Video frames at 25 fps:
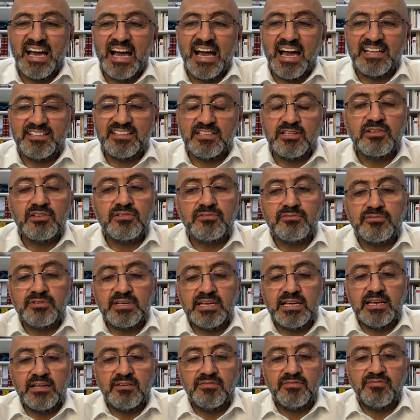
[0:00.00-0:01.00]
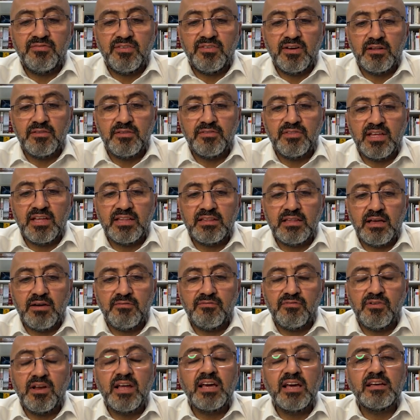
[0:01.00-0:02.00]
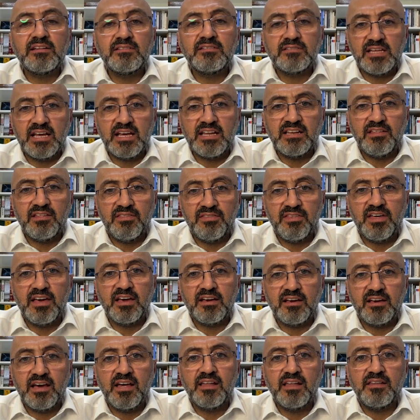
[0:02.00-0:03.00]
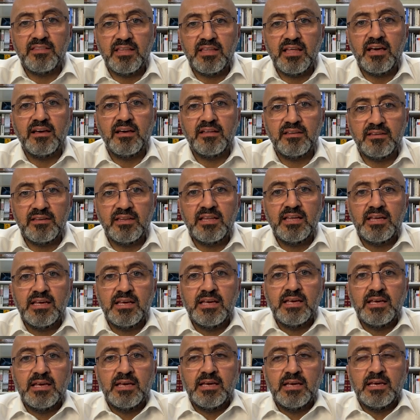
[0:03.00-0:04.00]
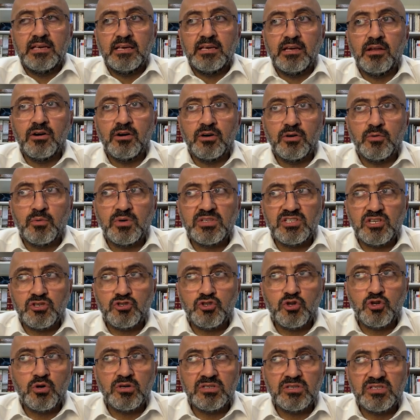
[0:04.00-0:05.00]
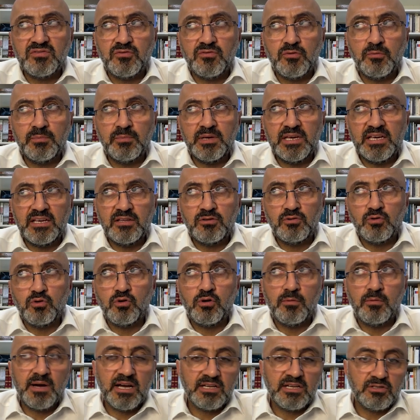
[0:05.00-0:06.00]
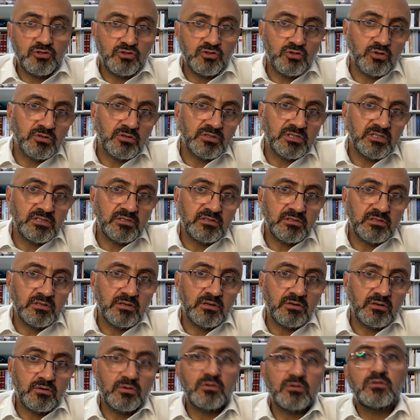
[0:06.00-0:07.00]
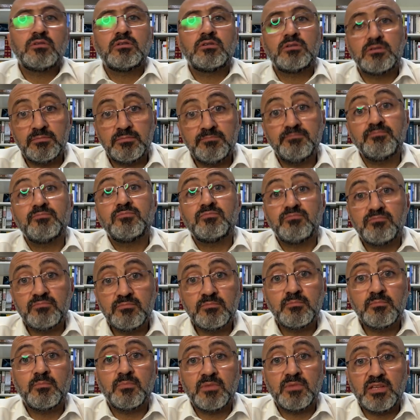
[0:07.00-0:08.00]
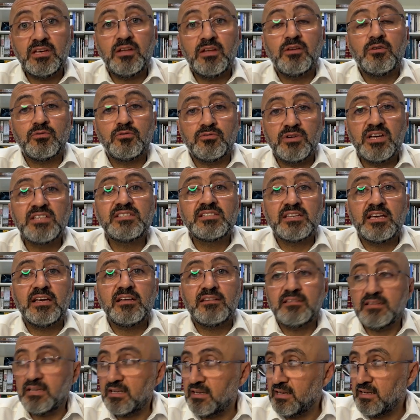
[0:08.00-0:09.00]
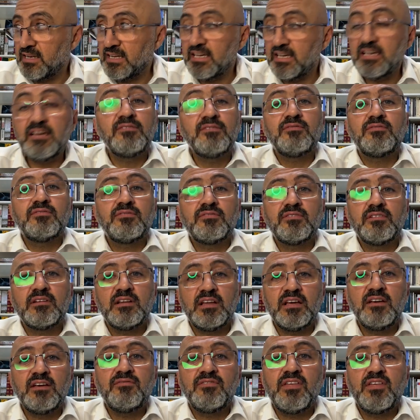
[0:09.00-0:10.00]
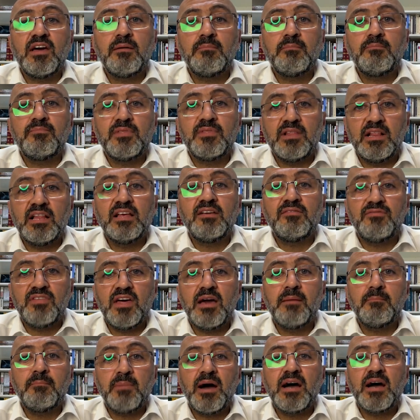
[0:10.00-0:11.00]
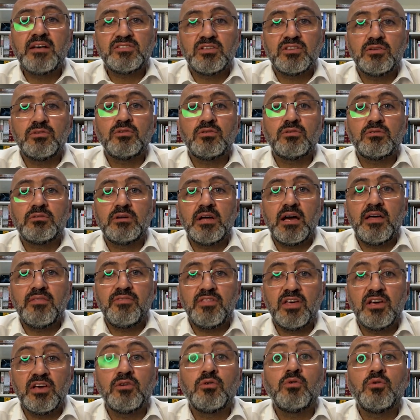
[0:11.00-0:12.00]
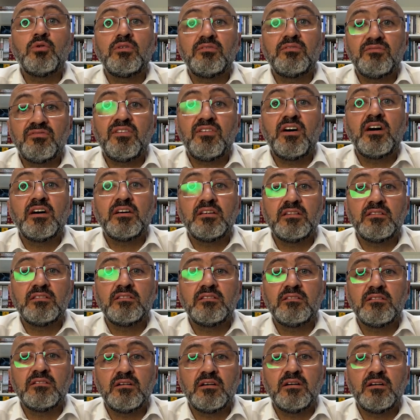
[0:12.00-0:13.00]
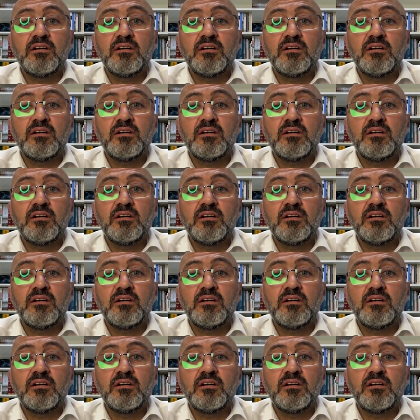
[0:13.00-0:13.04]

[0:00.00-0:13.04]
I didn't really felt that I've learned anything, and it was a choice for me to go back to Jordan or risk it, leave leave the ambassador, and then go and find